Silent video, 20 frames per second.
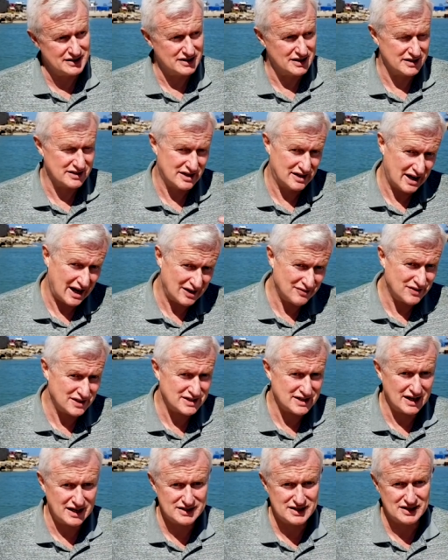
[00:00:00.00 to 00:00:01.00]
Is this an
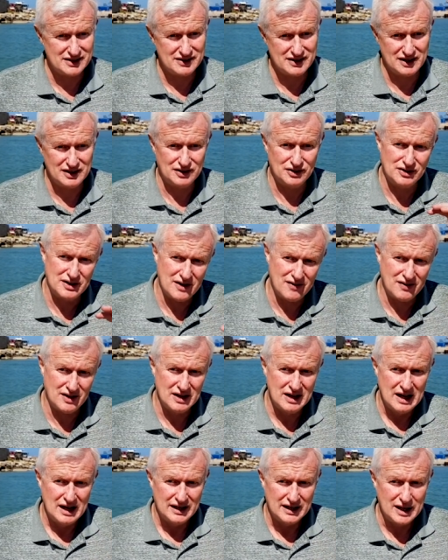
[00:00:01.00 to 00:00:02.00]
advertising thing? You never
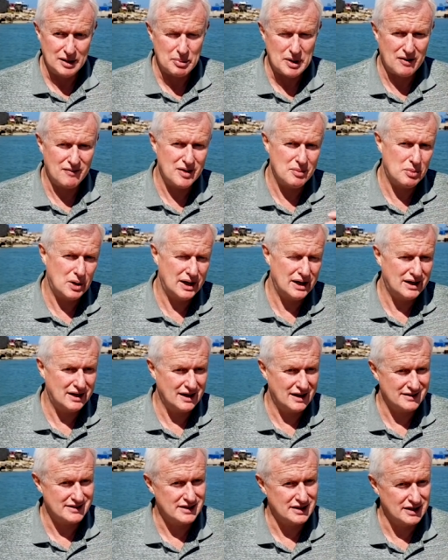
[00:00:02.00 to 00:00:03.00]
keep everybody
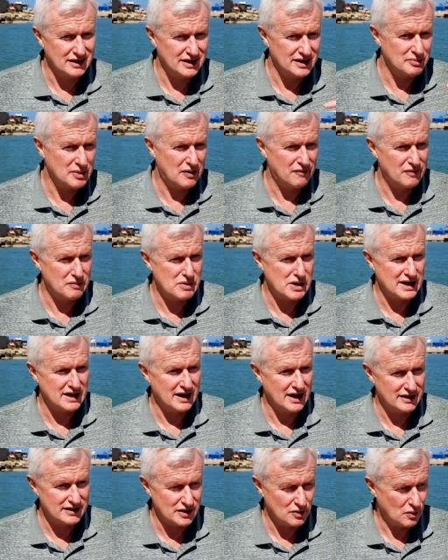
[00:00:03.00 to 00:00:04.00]
guessing, keep everybody
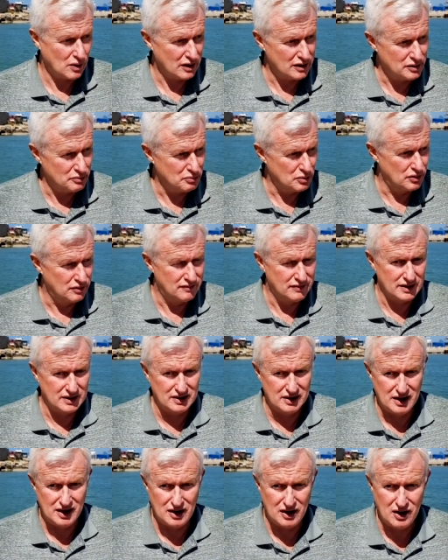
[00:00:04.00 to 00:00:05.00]
guessing while you move it
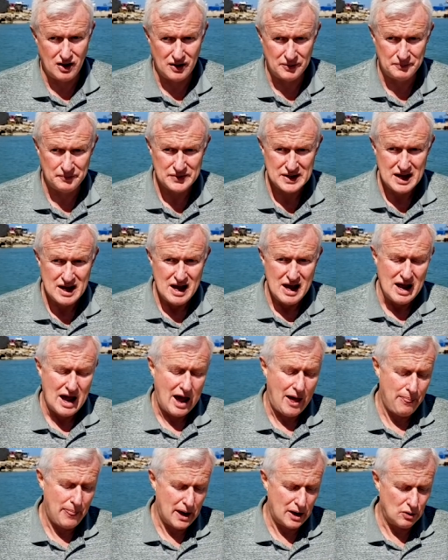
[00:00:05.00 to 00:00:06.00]
along.
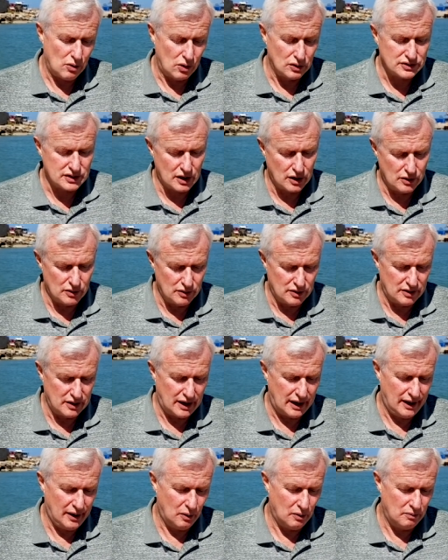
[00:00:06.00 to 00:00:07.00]
And then
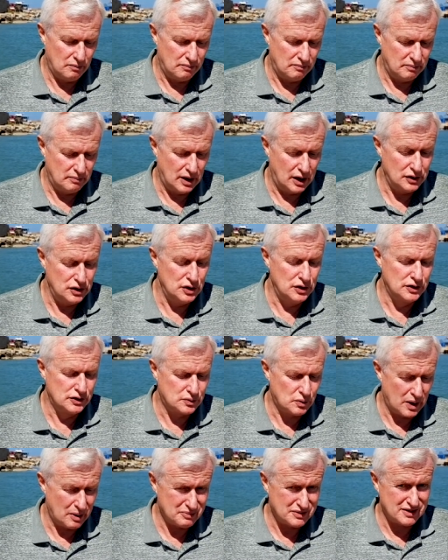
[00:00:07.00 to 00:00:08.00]
also uh, a news
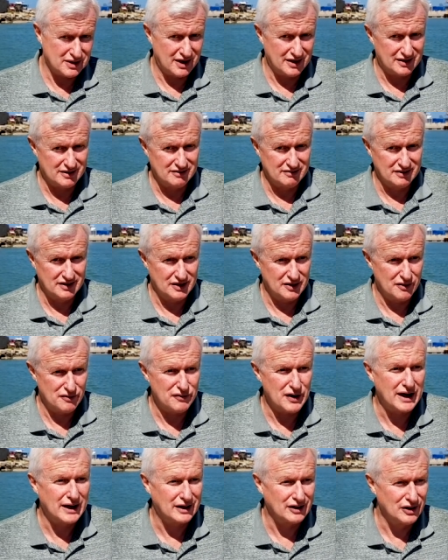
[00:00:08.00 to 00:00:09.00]
website, you know,
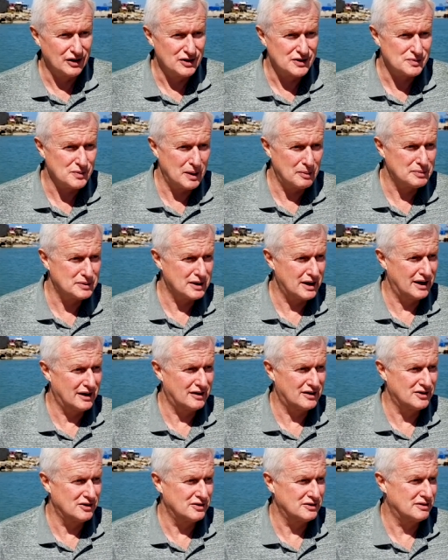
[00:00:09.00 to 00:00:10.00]
fake news website
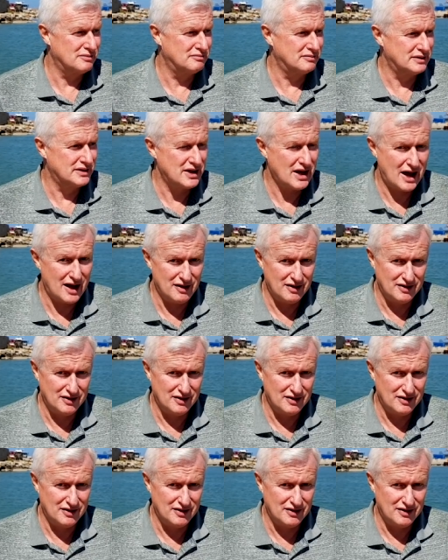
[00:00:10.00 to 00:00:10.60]
called the,